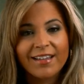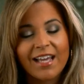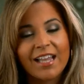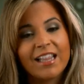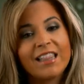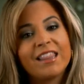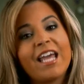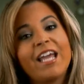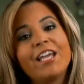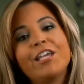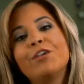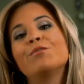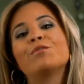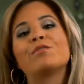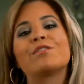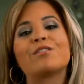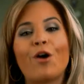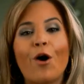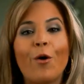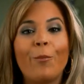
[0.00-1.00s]
And thank you
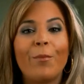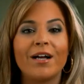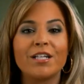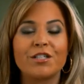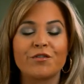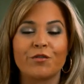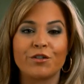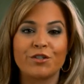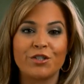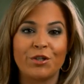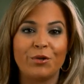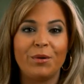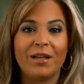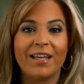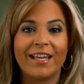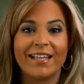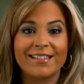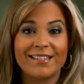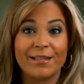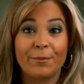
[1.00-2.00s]
so much for
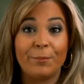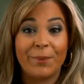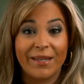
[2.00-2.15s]
tuning in to